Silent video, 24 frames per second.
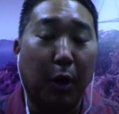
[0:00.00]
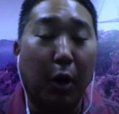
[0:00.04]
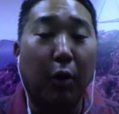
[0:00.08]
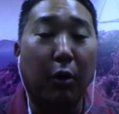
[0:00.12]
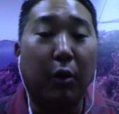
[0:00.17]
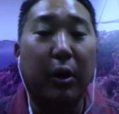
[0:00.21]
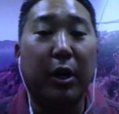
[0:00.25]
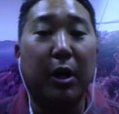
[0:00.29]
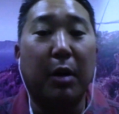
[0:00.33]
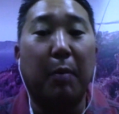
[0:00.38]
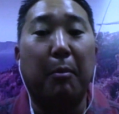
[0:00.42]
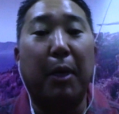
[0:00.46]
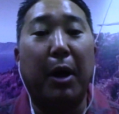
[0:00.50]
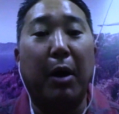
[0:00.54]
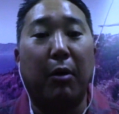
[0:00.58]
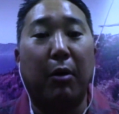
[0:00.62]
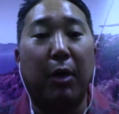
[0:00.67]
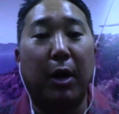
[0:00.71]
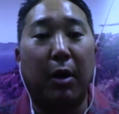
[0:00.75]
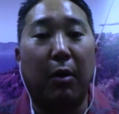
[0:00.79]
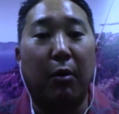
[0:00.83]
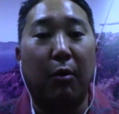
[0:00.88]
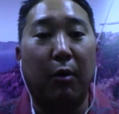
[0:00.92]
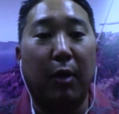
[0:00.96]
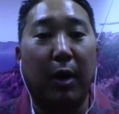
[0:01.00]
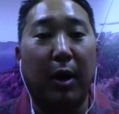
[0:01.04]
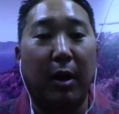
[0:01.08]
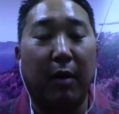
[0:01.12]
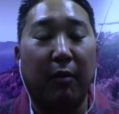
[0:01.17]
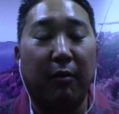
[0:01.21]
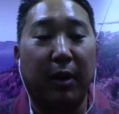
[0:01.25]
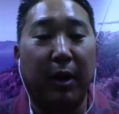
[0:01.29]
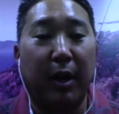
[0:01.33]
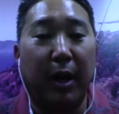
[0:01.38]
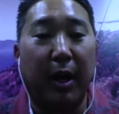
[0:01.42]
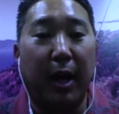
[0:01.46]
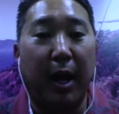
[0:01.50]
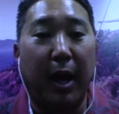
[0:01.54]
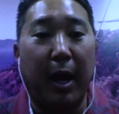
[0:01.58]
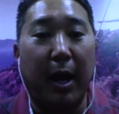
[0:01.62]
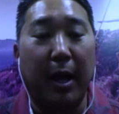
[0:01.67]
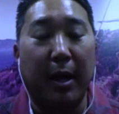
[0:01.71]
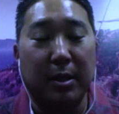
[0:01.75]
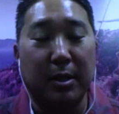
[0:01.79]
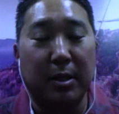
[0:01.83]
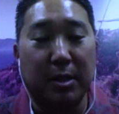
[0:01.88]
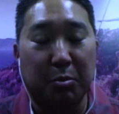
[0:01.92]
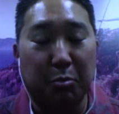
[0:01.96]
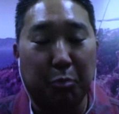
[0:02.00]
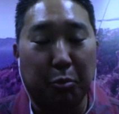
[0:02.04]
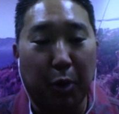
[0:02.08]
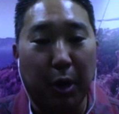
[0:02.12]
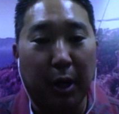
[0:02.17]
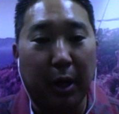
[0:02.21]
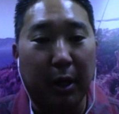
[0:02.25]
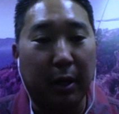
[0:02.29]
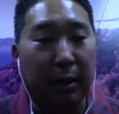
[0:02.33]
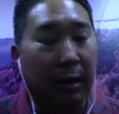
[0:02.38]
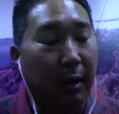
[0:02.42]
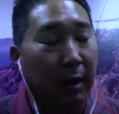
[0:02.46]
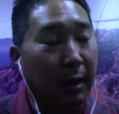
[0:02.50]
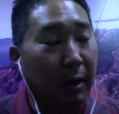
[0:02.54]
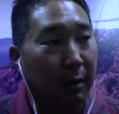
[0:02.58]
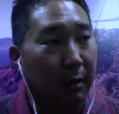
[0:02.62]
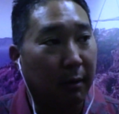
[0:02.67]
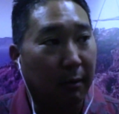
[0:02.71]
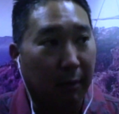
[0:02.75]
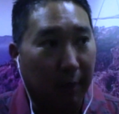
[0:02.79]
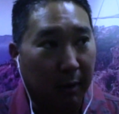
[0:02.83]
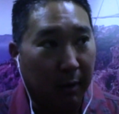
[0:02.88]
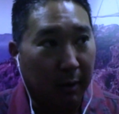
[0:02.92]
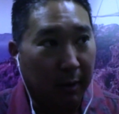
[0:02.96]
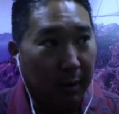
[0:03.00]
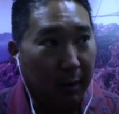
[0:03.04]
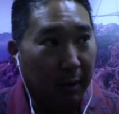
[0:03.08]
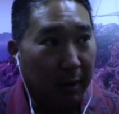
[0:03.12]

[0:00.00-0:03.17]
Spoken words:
learning about Kaho'olawe and spreading the